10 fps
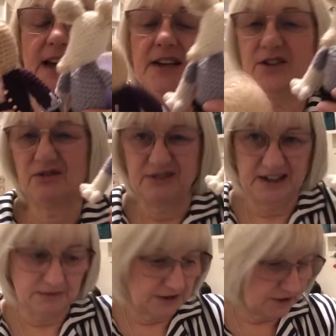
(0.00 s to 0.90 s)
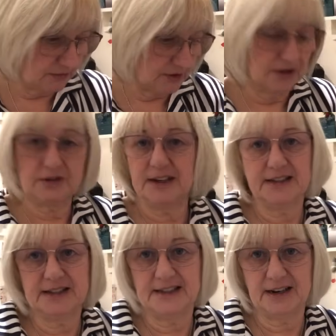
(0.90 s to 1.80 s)
And I don't really want to order
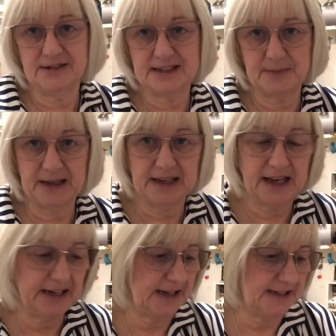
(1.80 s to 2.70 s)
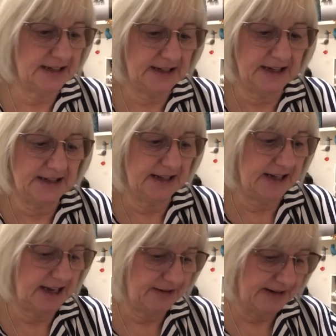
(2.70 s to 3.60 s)
anything now. It's a bit late in the
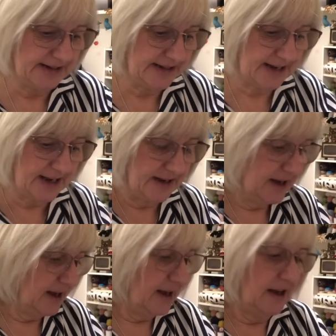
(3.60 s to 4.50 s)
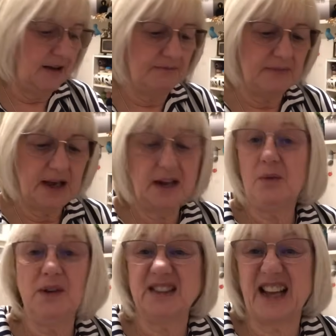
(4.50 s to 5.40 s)
year, isn't it? And I
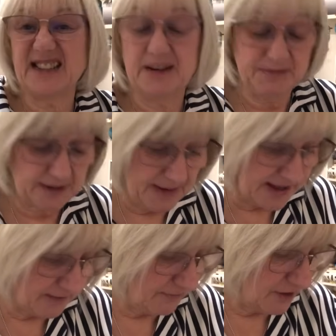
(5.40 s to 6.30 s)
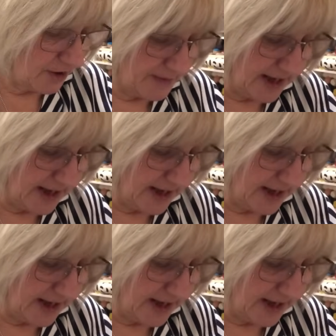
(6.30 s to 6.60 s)
will get Tim to make them for me